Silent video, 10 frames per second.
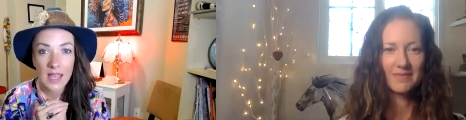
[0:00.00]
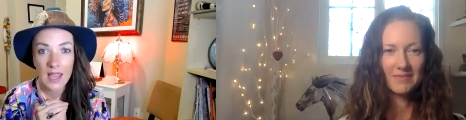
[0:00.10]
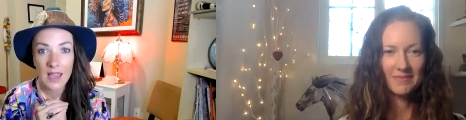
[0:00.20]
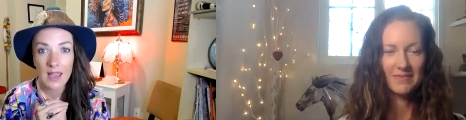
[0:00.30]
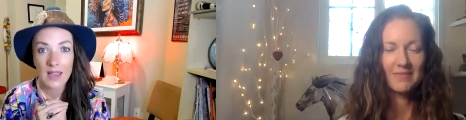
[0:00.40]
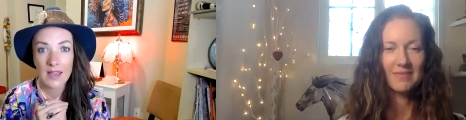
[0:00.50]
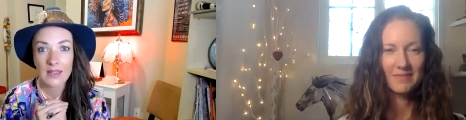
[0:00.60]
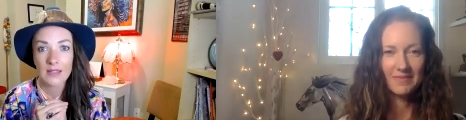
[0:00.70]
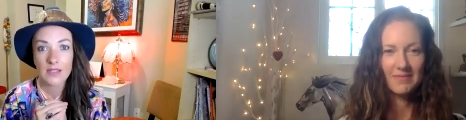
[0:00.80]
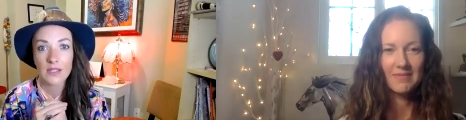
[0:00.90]

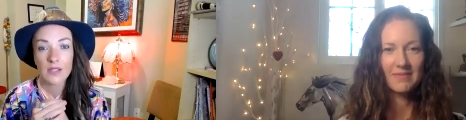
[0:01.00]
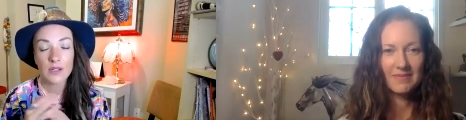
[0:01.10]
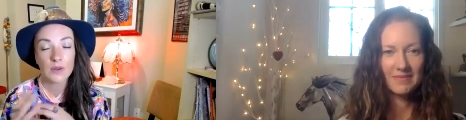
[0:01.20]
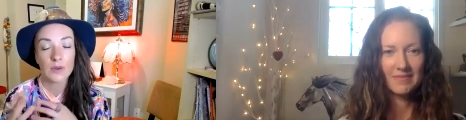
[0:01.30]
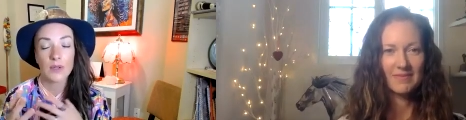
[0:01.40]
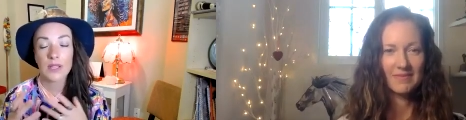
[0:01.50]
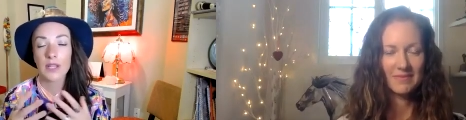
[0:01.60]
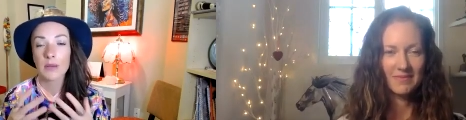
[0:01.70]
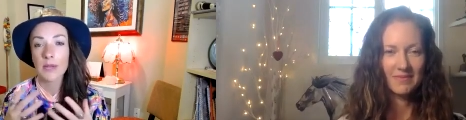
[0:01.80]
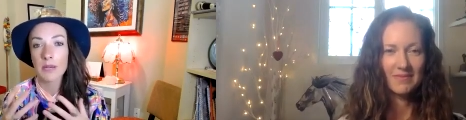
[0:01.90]
Speaker 1: And, you know, a
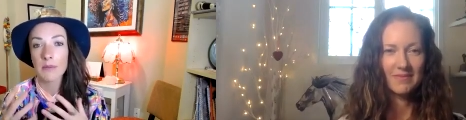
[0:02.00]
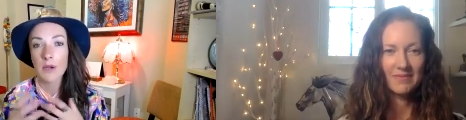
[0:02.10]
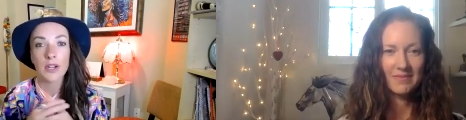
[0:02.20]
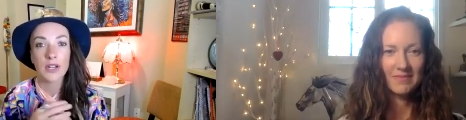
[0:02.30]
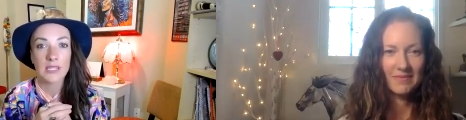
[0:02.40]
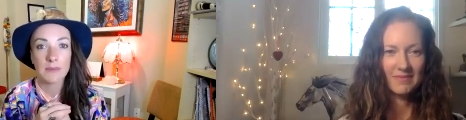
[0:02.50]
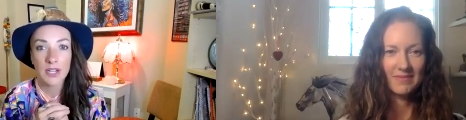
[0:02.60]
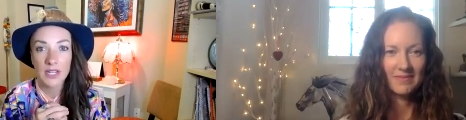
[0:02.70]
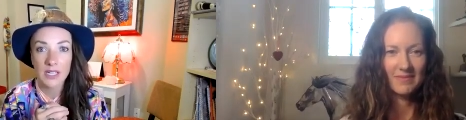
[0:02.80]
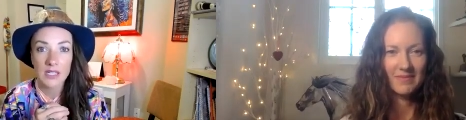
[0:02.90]
little bit about your
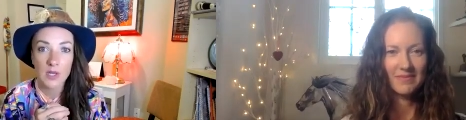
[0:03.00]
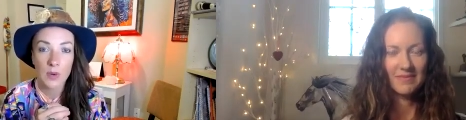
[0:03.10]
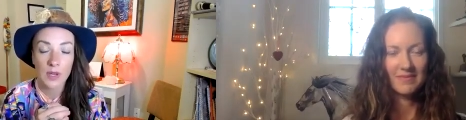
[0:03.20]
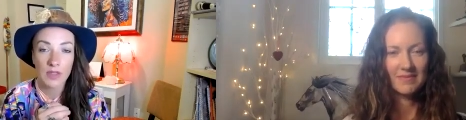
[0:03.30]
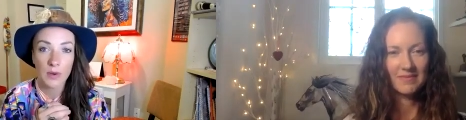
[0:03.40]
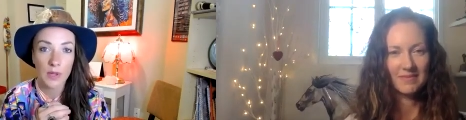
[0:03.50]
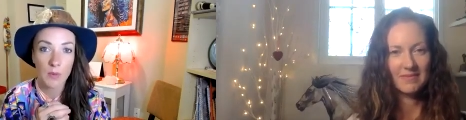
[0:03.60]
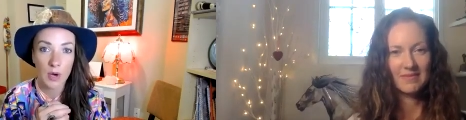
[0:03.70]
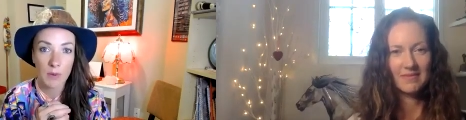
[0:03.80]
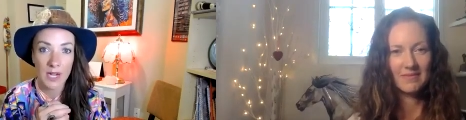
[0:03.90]
experience going through the
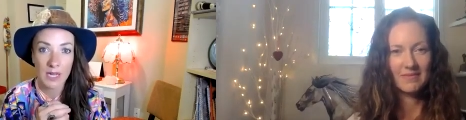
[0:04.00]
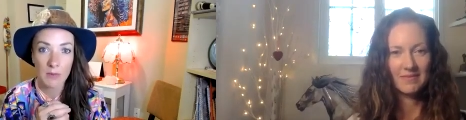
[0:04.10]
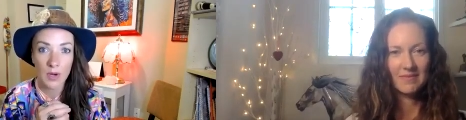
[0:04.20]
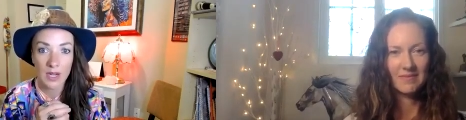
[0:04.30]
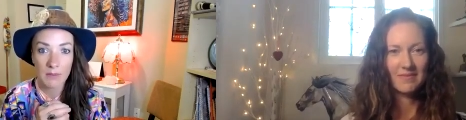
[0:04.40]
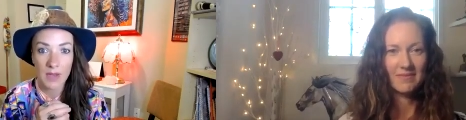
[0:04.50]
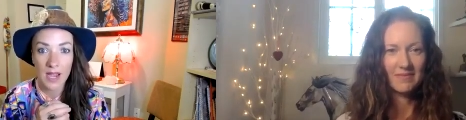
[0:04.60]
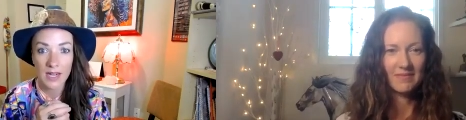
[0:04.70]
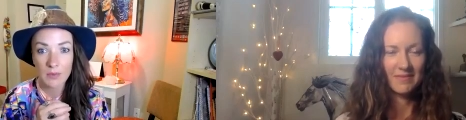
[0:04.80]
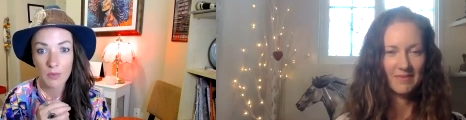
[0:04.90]
More Money, More
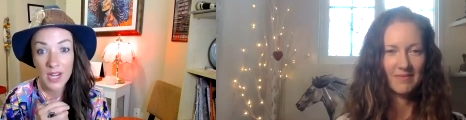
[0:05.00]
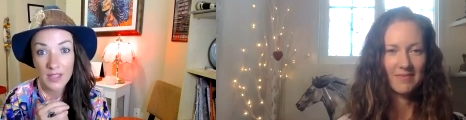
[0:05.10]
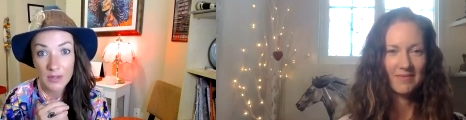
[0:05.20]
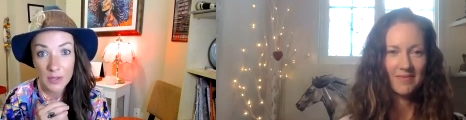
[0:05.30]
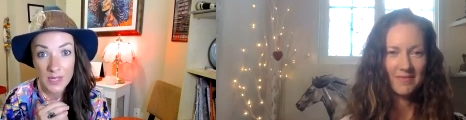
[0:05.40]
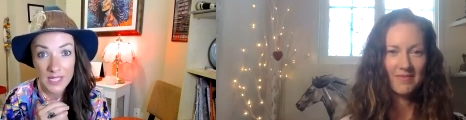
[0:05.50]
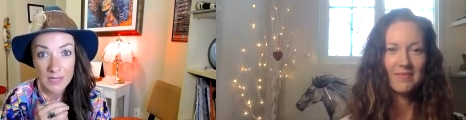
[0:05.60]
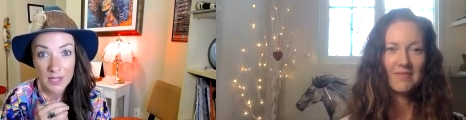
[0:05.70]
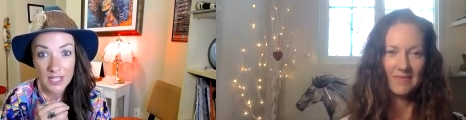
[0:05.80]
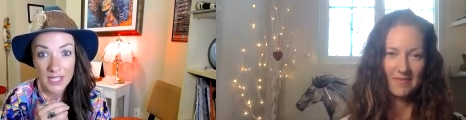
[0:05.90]
Impact breakthrough
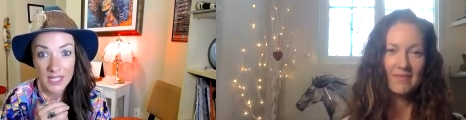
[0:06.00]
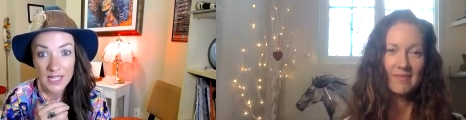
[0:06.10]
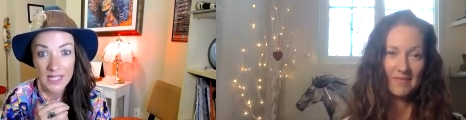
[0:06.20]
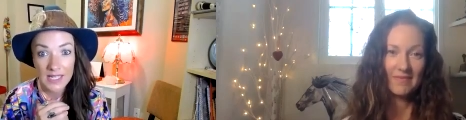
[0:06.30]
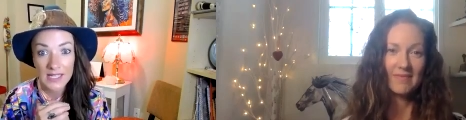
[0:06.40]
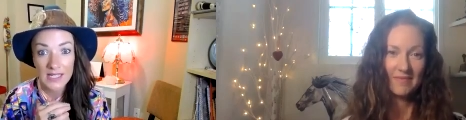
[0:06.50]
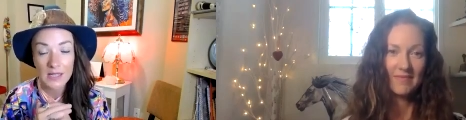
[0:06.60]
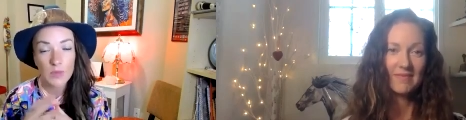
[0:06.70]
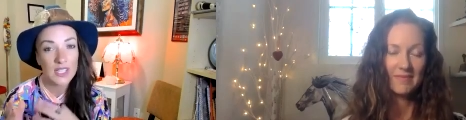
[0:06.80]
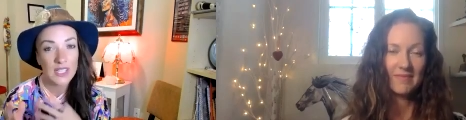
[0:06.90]
experience.
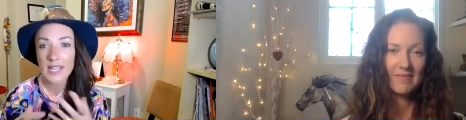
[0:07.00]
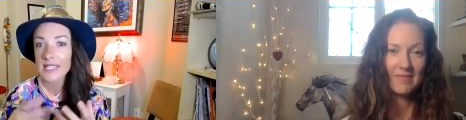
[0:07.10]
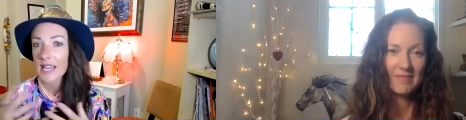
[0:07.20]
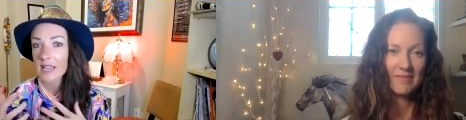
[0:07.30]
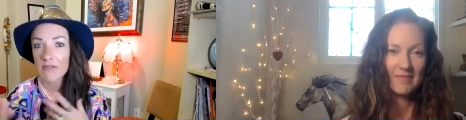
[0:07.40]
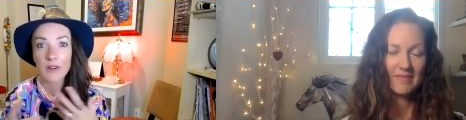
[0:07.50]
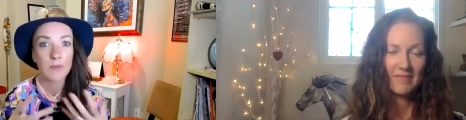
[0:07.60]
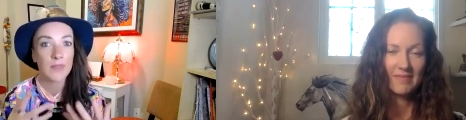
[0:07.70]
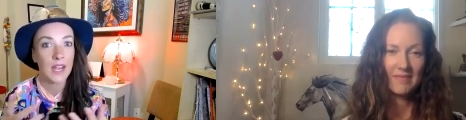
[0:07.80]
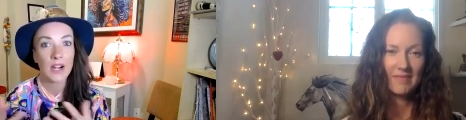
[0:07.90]
And we just kind of take it
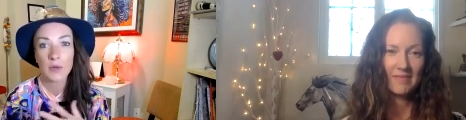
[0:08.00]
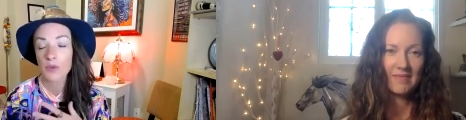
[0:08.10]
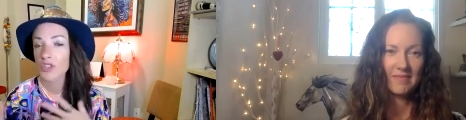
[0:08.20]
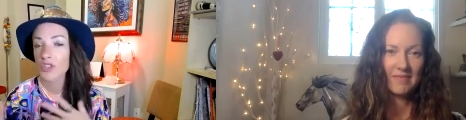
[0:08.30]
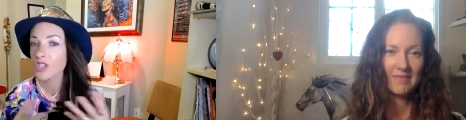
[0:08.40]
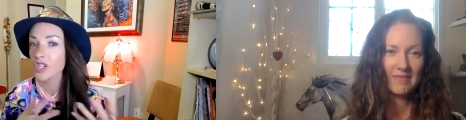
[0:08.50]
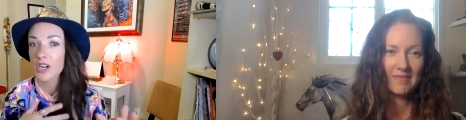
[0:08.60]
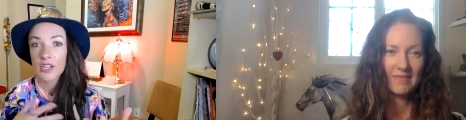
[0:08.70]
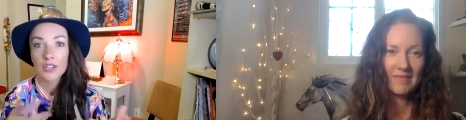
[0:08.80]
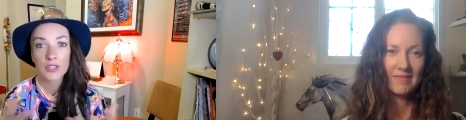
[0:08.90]
from there and we'll just
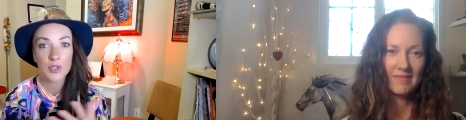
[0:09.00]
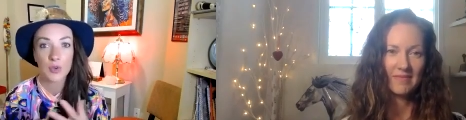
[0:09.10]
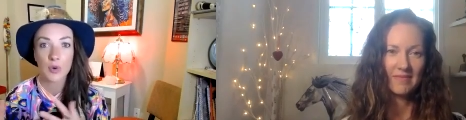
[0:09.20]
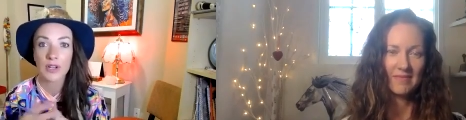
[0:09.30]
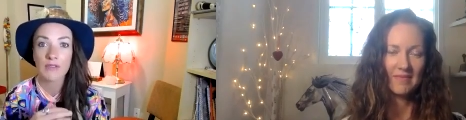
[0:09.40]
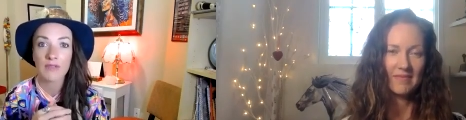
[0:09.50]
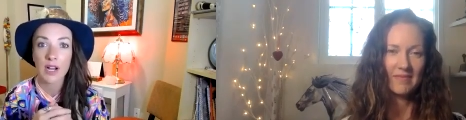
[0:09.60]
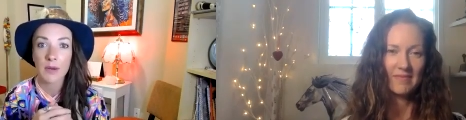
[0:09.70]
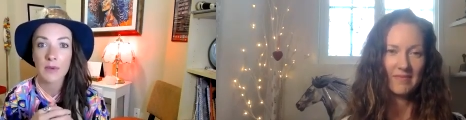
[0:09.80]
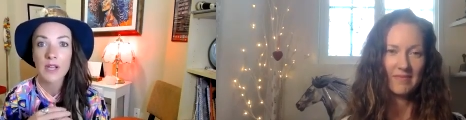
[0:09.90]
share your story
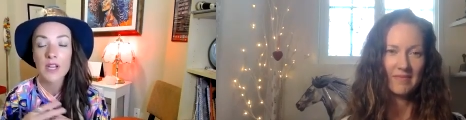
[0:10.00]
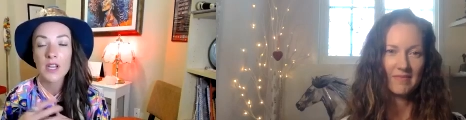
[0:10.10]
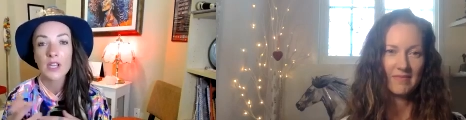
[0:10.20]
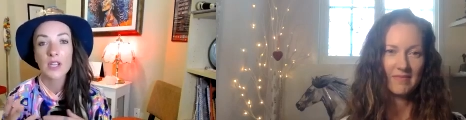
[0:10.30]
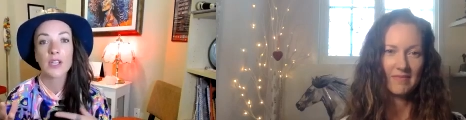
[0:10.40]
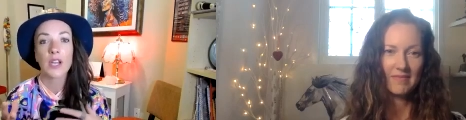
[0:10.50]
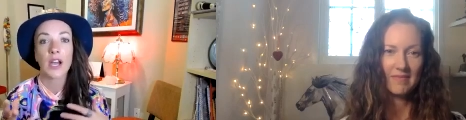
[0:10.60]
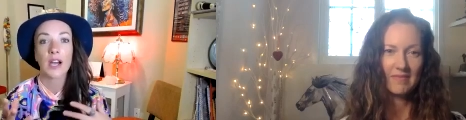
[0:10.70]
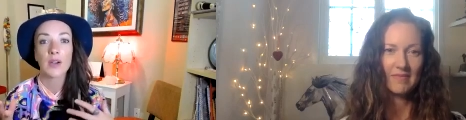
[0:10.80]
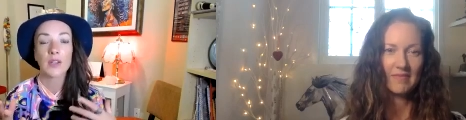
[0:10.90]
from,
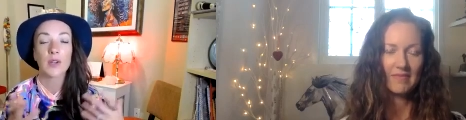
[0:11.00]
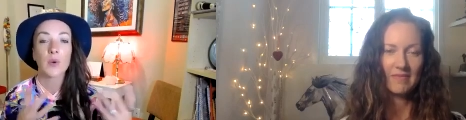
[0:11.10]
uh, you know,